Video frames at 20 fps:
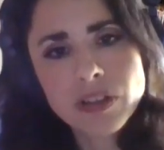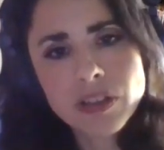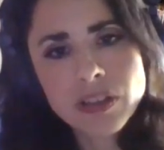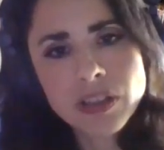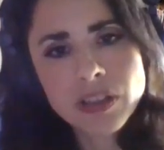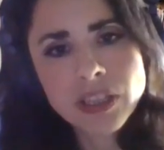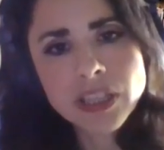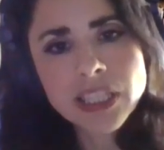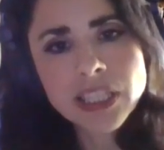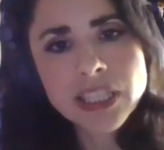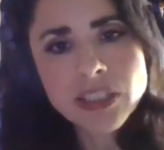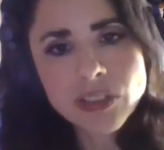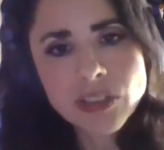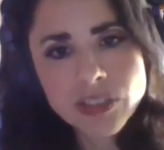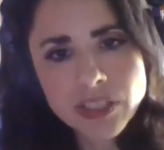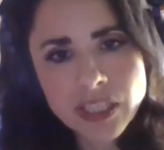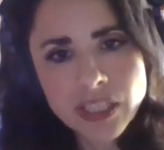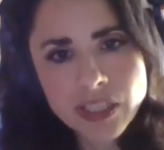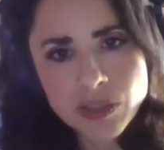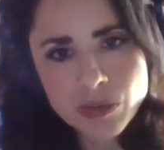little
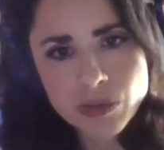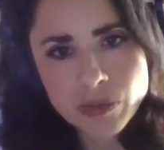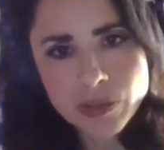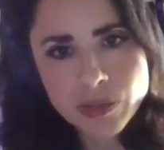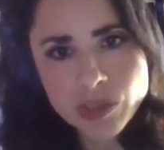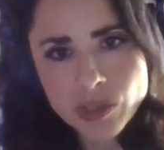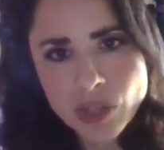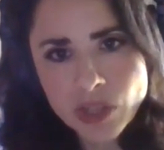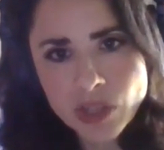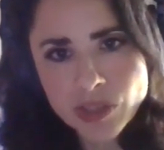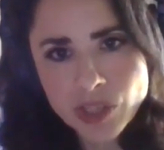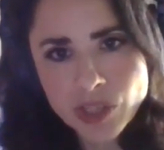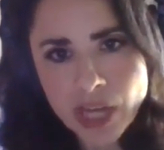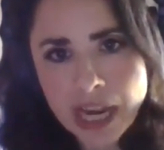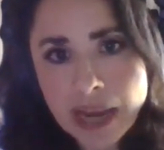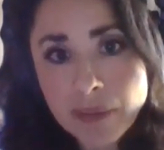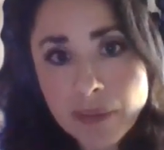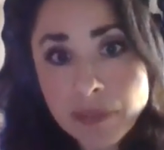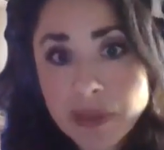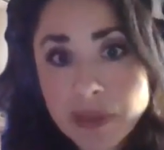things would start to
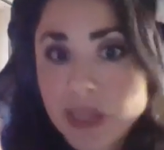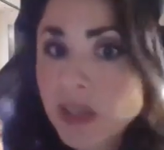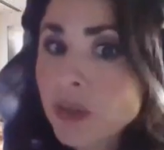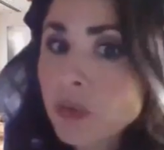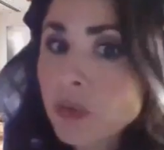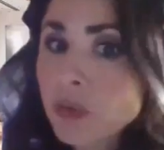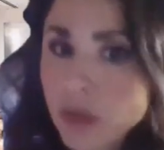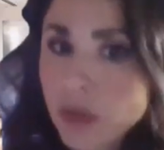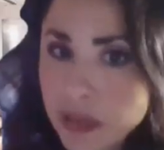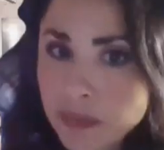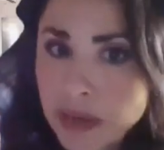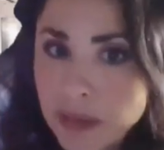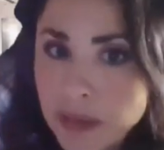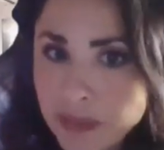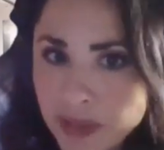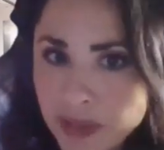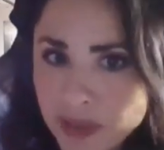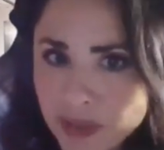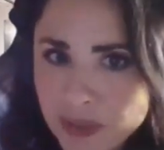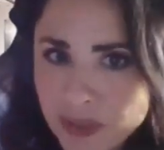happen when my
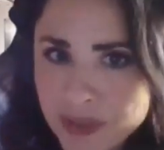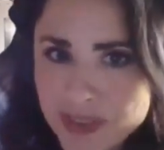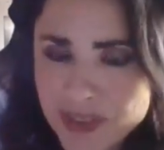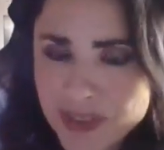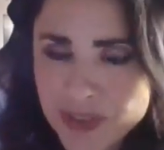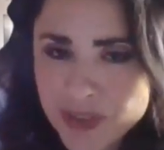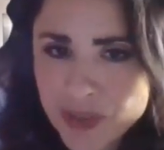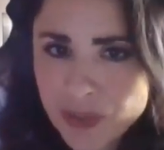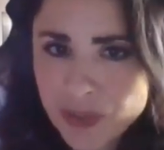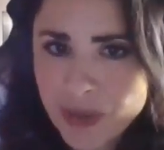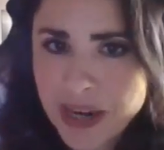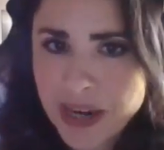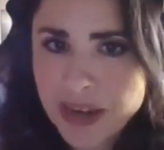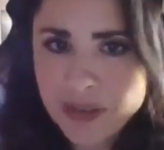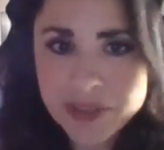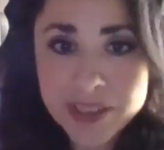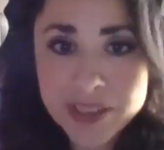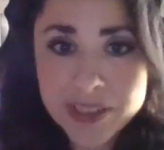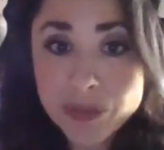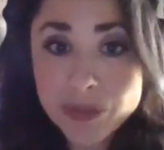mother wasn't
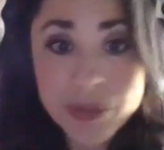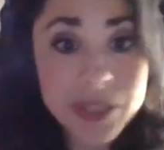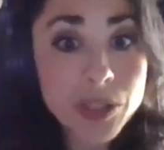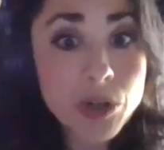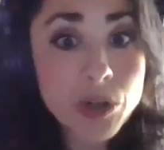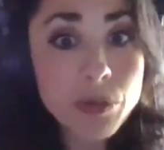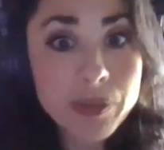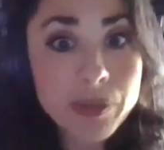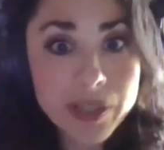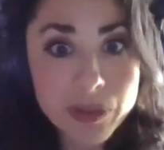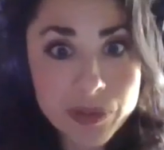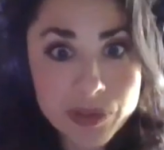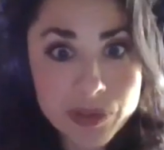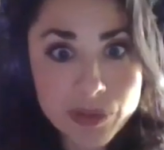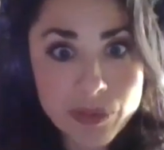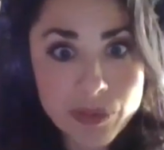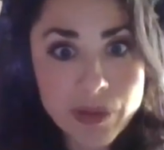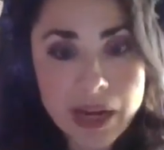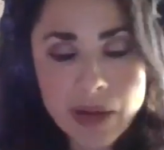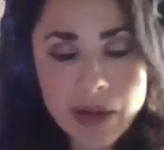around and when nobody was
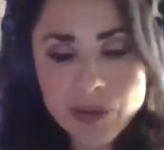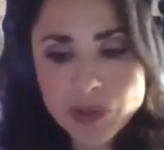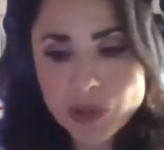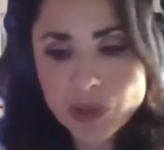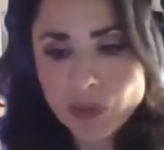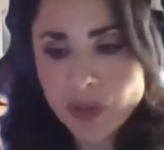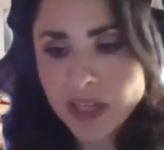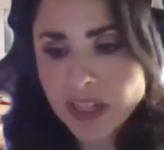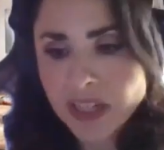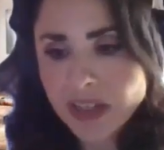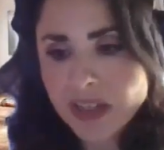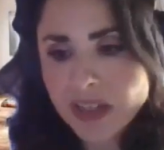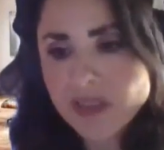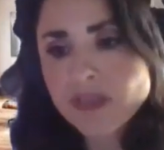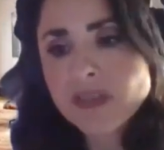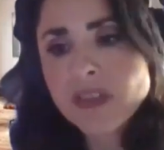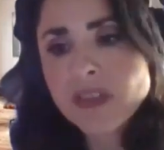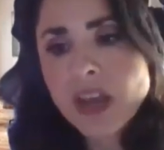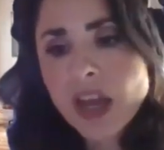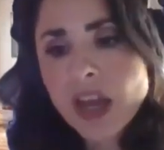around to
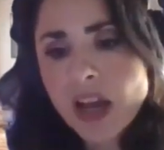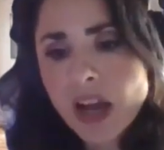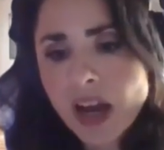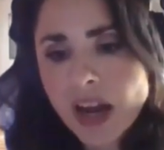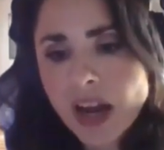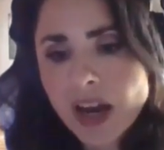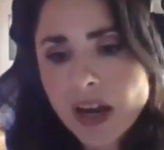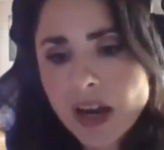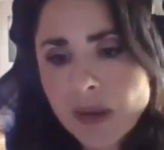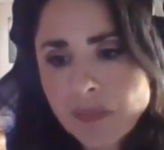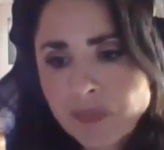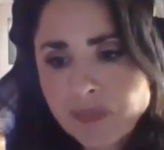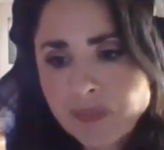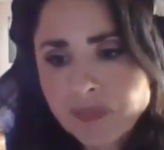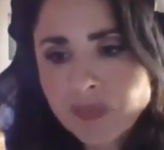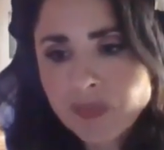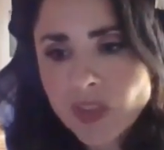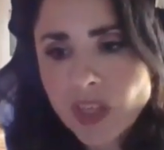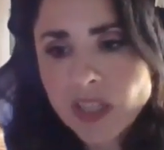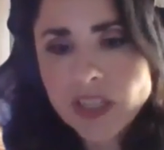witness.
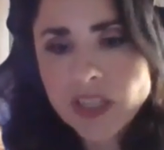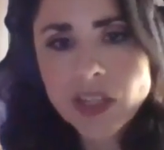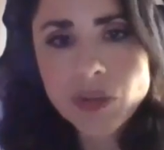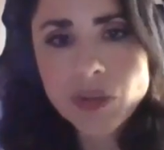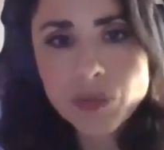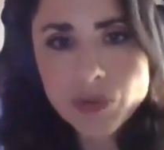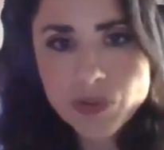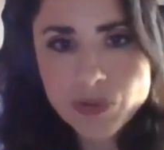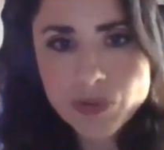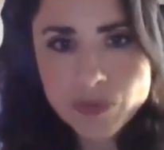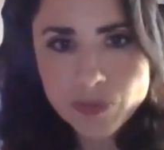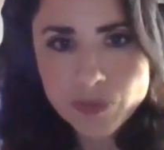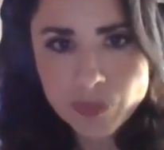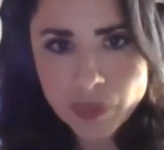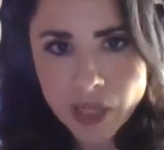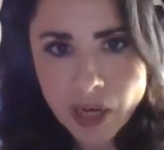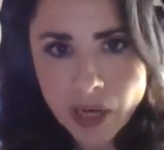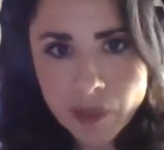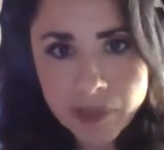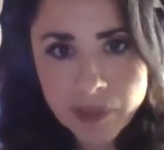He was
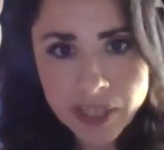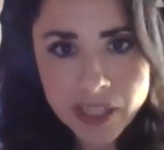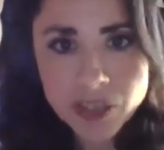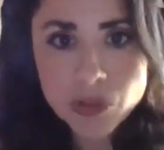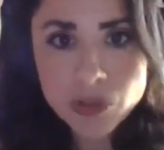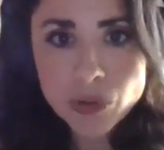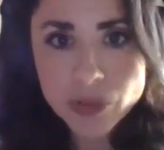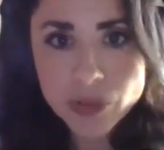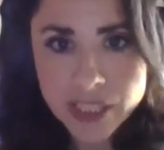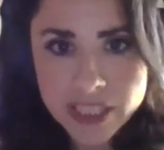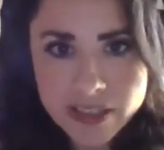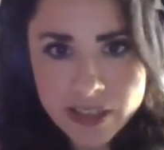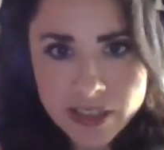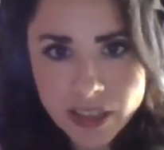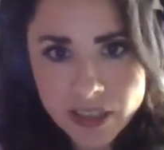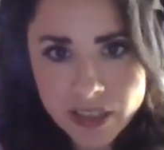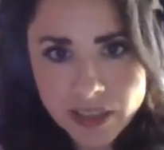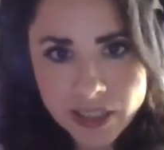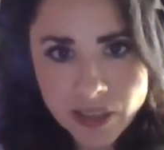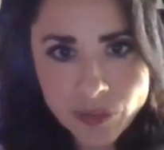becoming
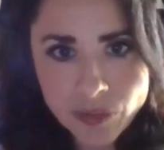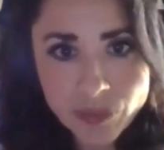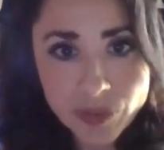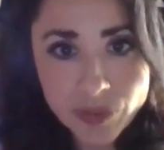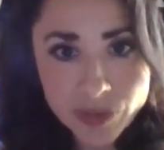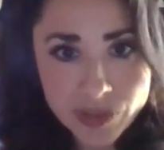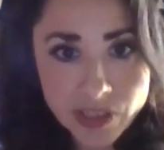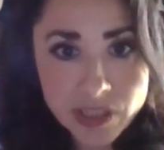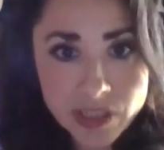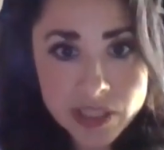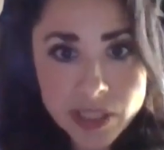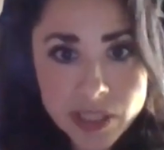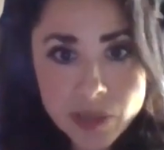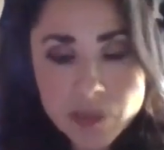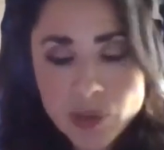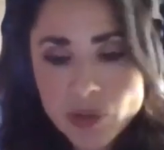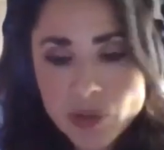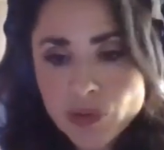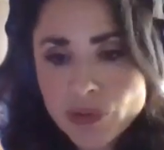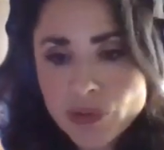increasingly physically
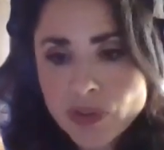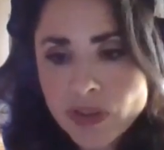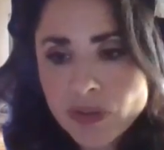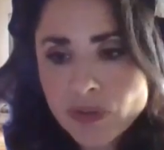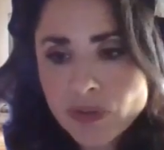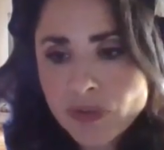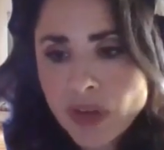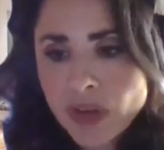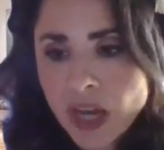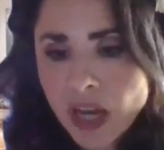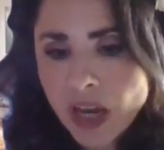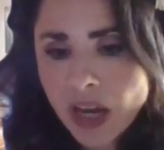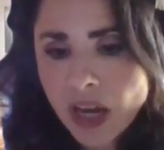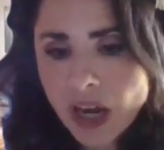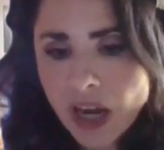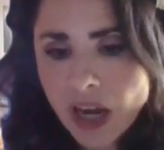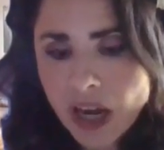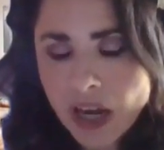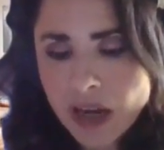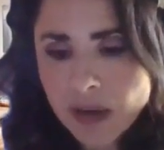abusive,
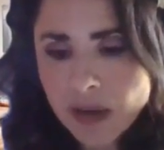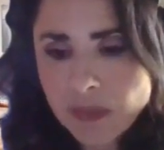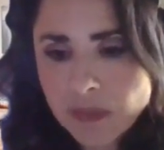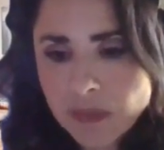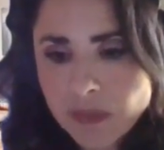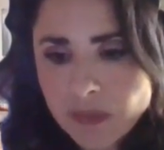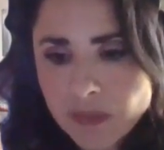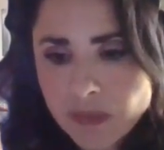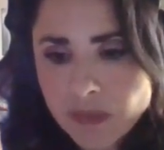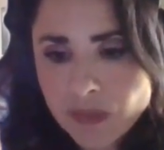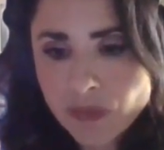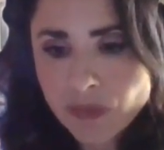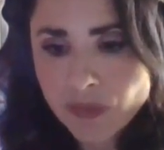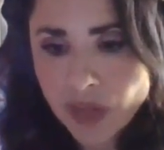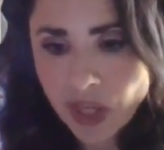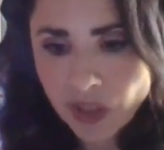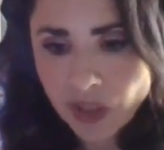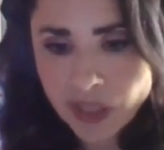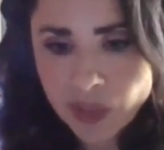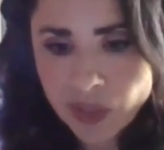
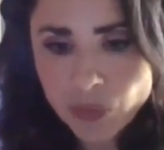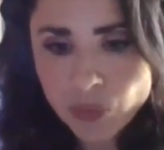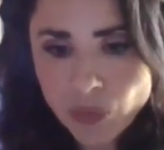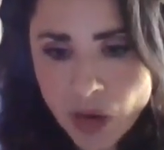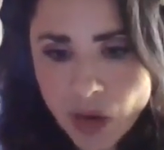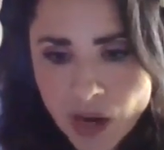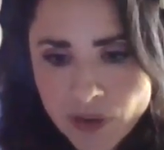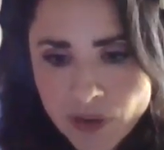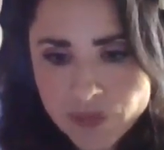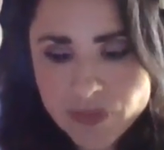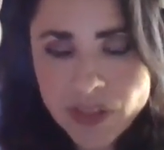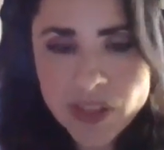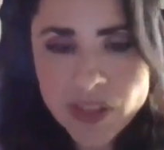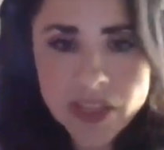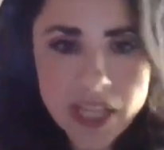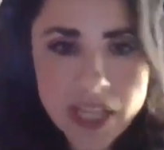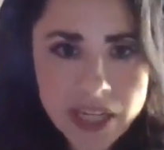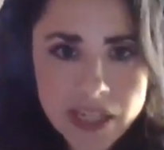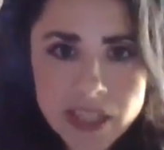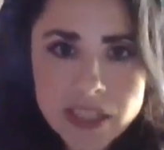very rough, and
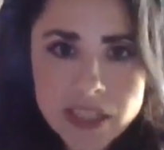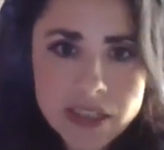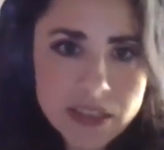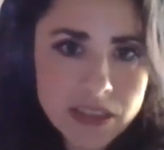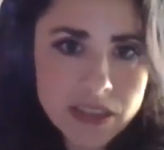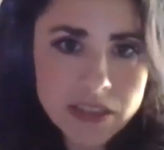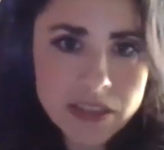then it